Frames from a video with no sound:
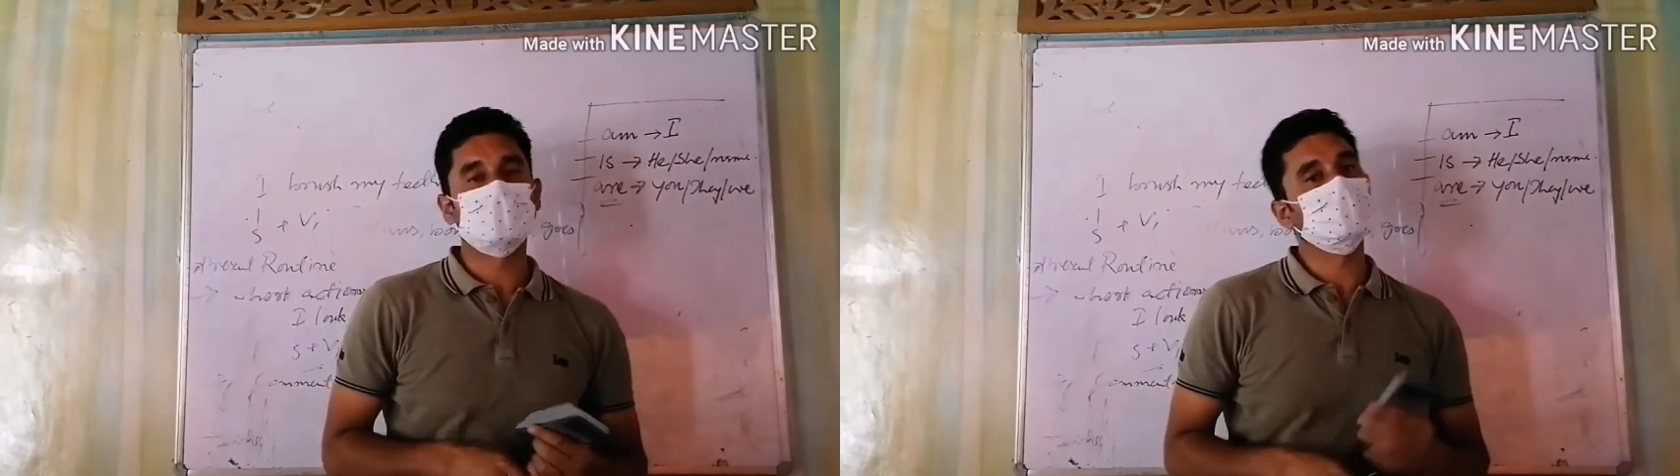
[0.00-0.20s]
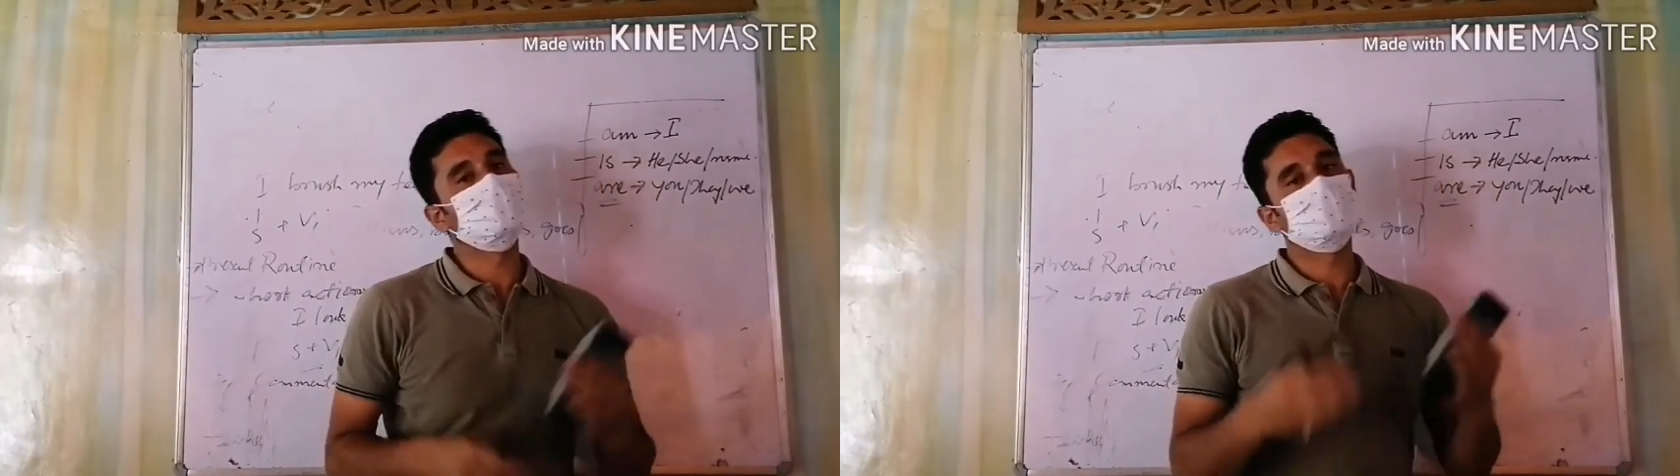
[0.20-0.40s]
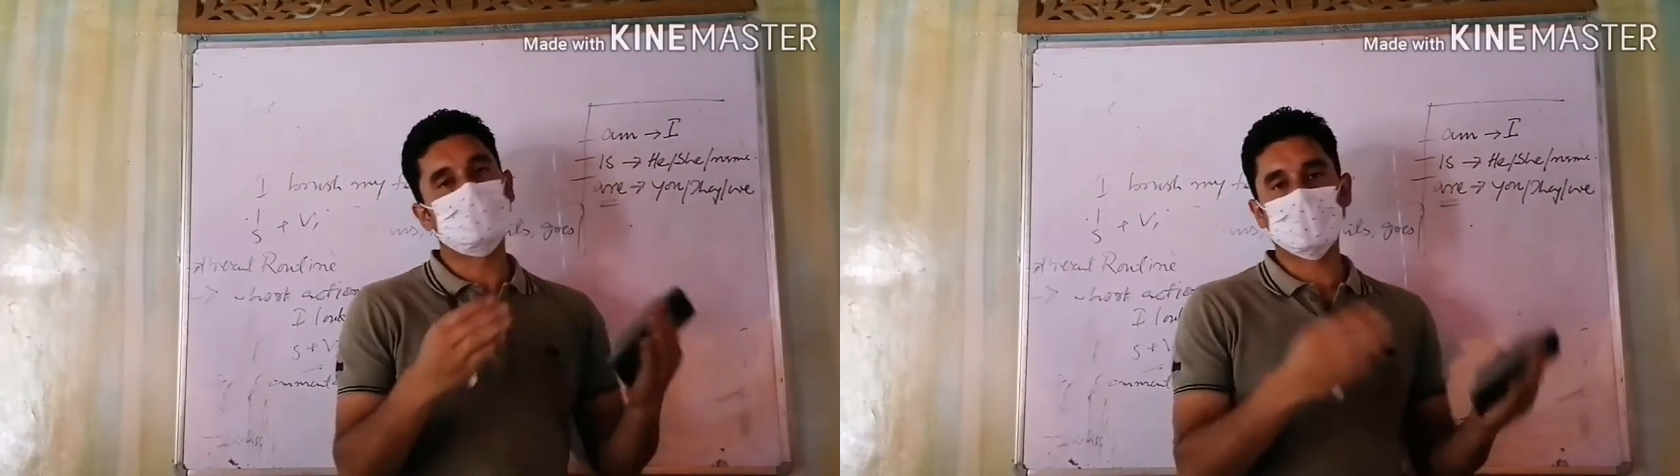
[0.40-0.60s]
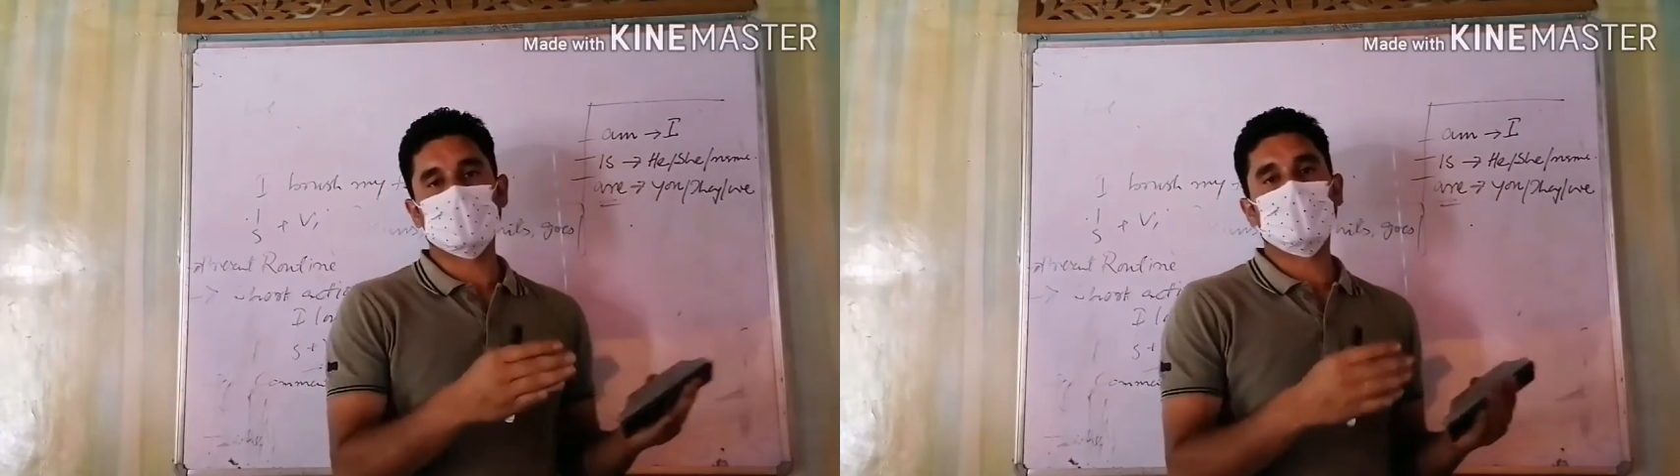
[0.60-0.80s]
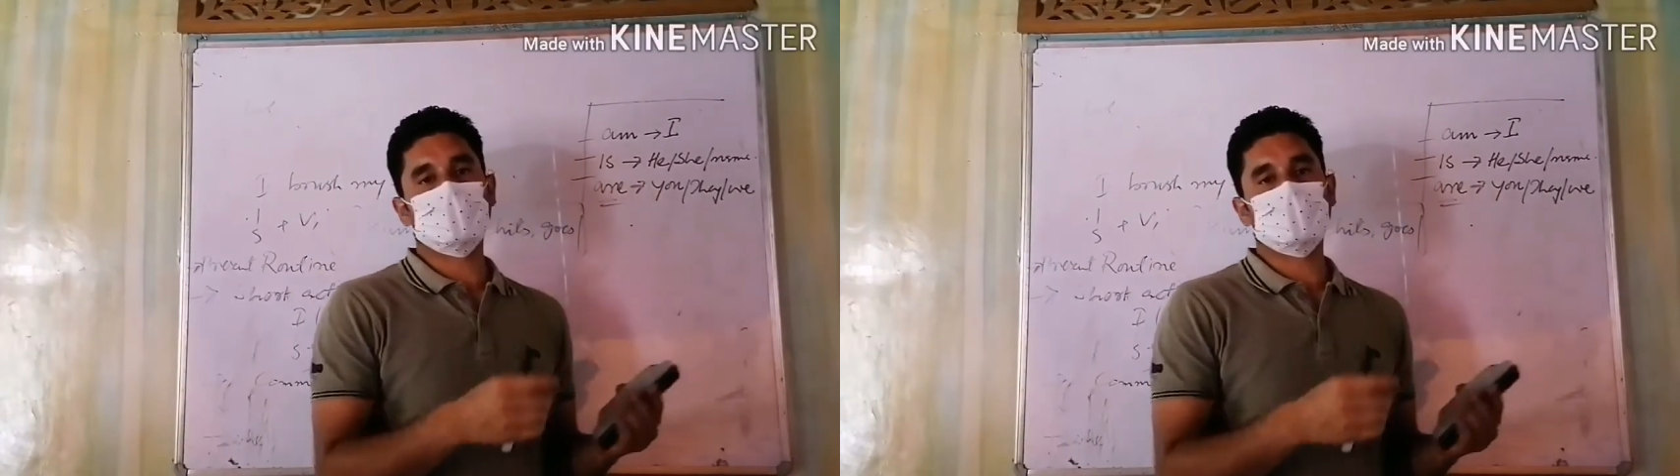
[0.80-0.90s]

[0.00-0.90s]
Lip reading: we book